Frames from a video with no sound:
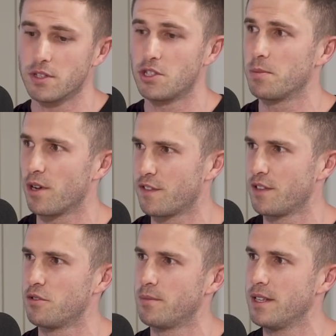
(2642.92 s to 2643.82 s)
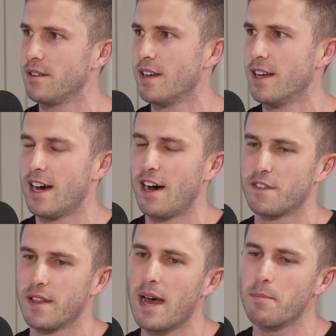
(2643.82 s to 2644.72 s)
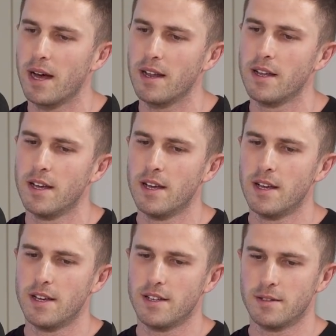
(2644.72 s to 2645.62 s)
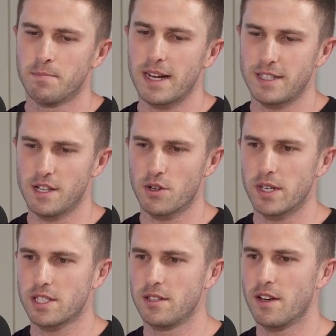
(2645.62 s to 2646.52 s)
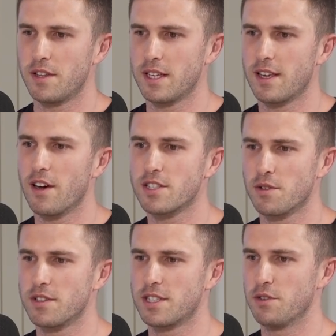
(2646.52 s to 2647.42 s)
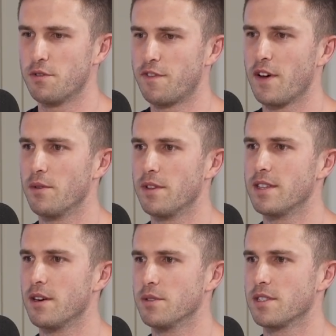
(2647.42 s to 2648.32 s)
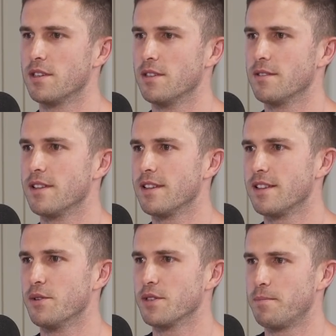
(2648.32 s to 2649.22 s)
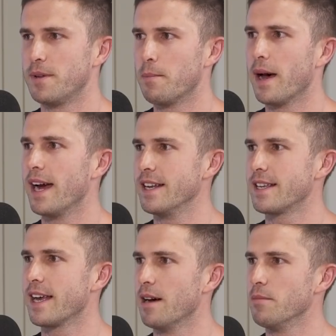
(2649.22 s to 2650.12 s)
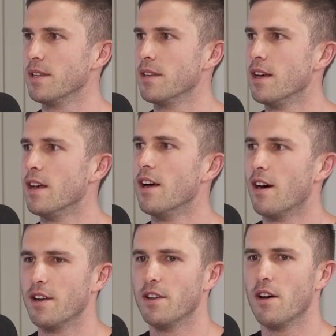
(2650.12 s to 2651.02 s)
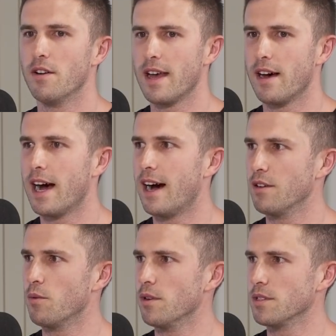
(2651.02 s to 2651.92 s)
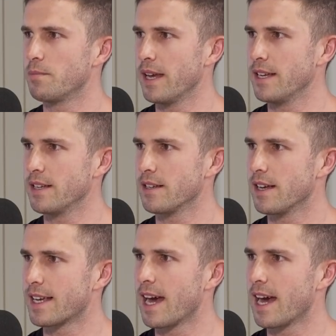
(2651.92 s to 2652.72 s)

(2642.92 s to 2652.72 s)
could have dropped off a little bit after that. But back to your question, I think, I sort of still felt that there was a bit of pain to come, and I'd known how hard it was being a